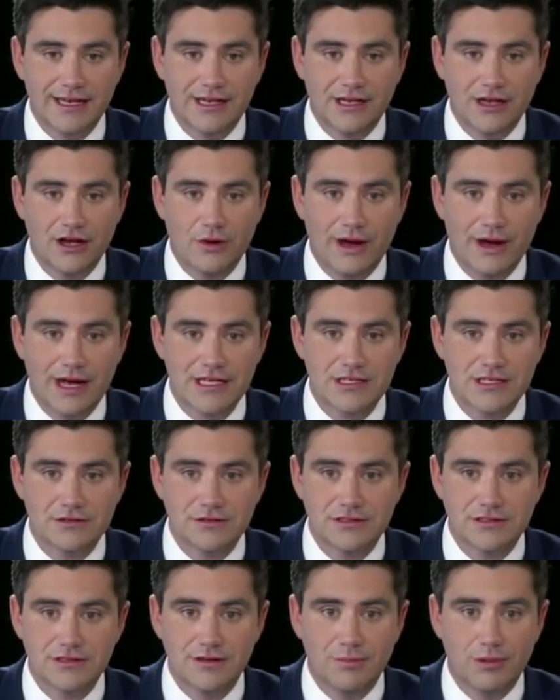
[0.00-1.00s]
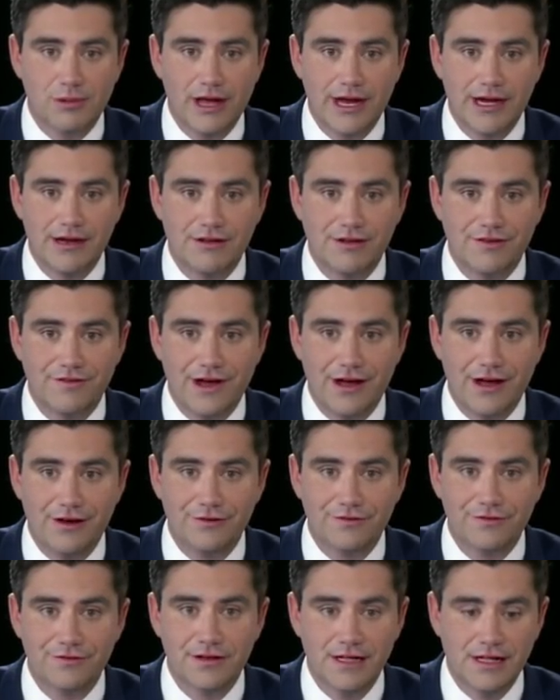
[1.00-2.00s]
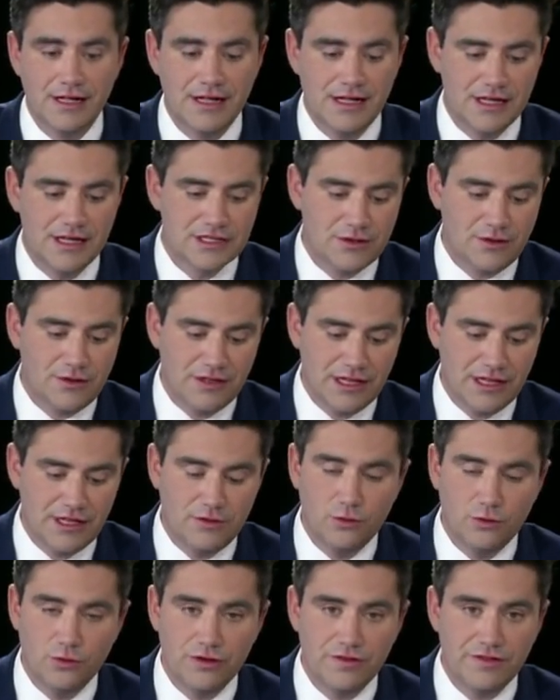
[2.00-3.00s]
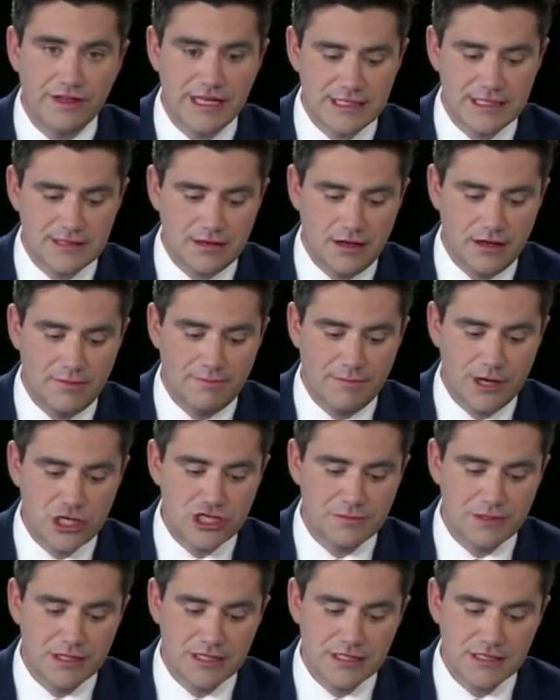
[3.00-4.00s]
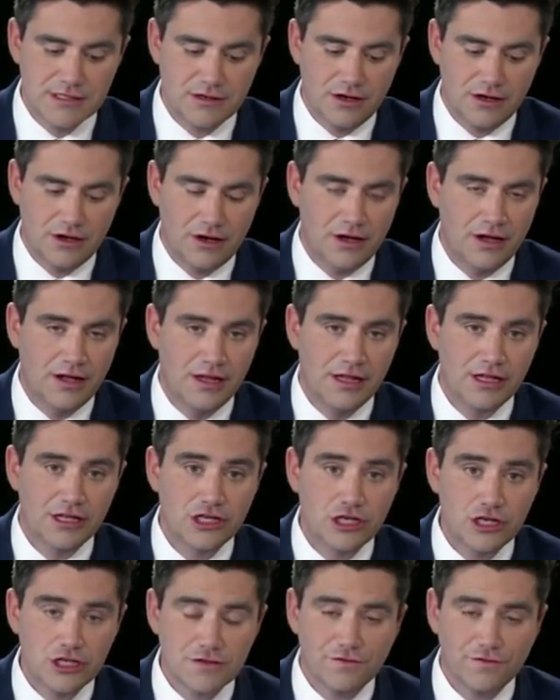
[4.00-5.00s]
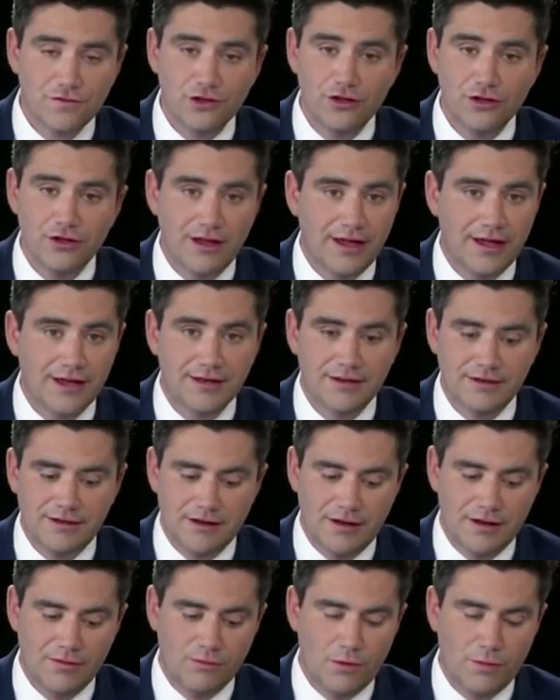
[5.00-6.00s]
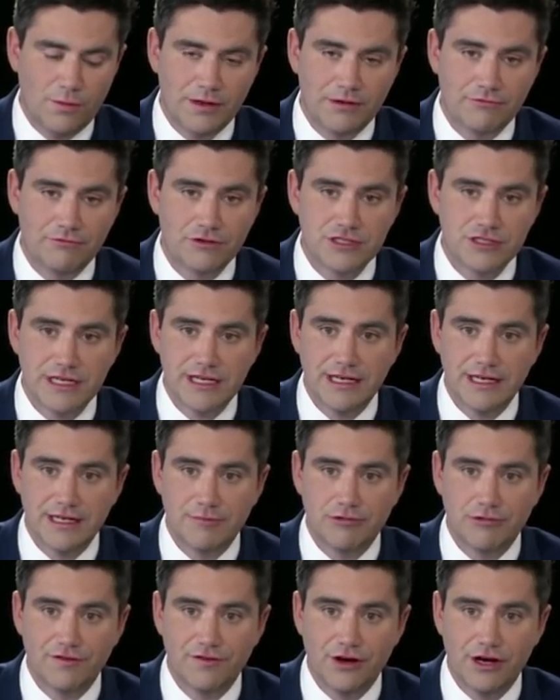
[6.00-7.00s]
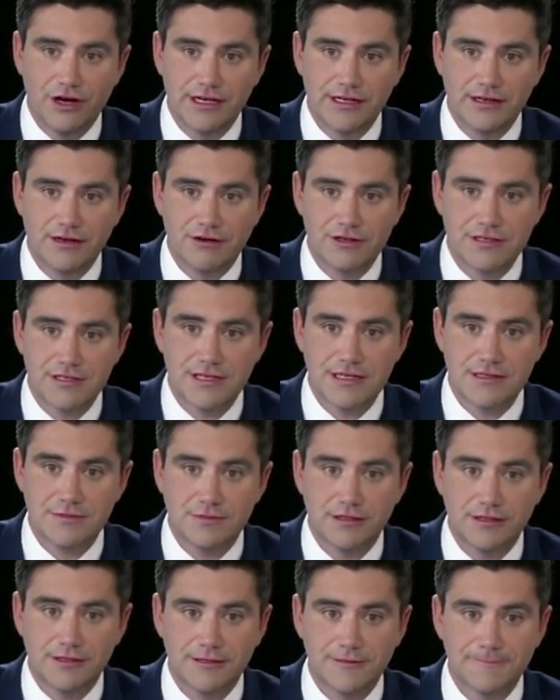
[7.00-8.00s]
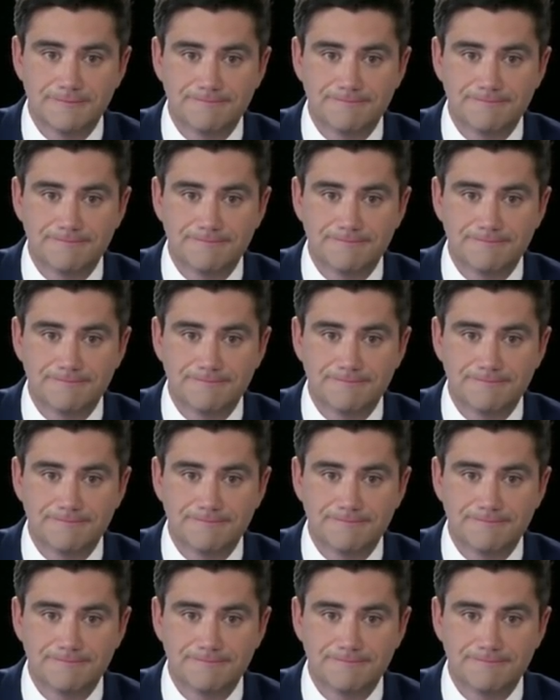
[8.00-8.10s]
coaxial to the plane of the valve. So I think all of these measurements are useful and what we routinely provide in our assessment.